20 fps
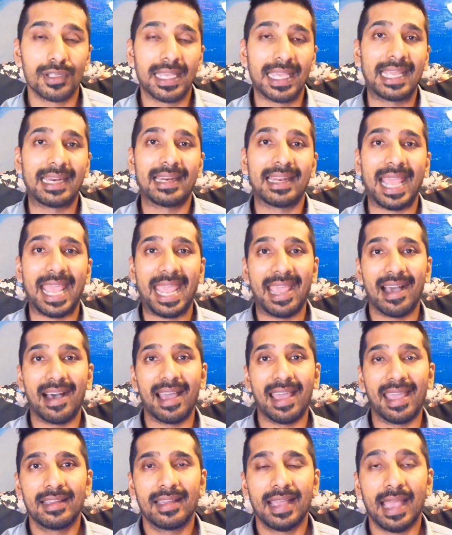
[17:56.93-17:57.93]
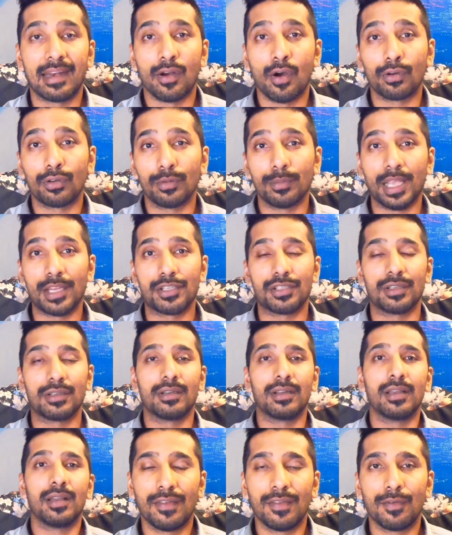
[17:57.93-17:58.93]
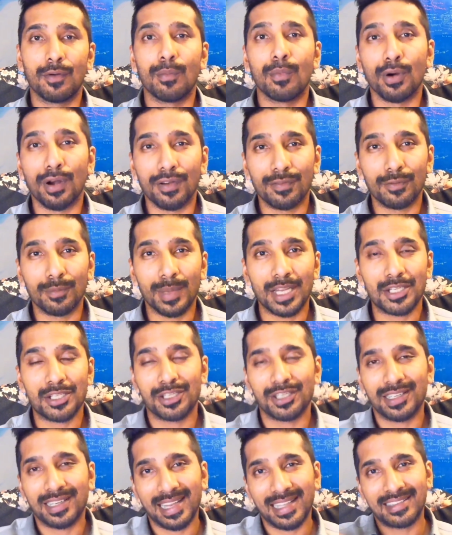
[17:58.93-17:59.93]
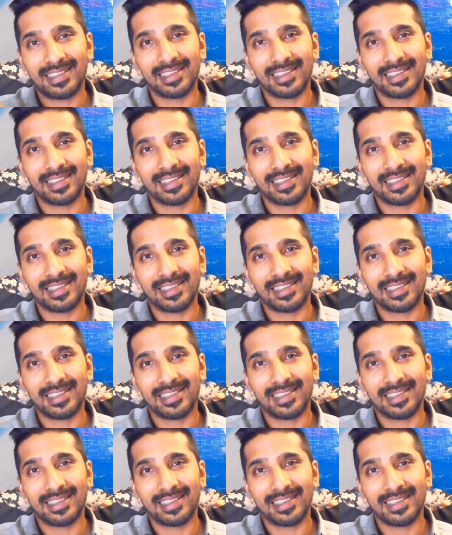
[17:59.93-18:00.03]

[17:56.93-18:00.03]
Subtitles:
in AI and automation. For more information, click the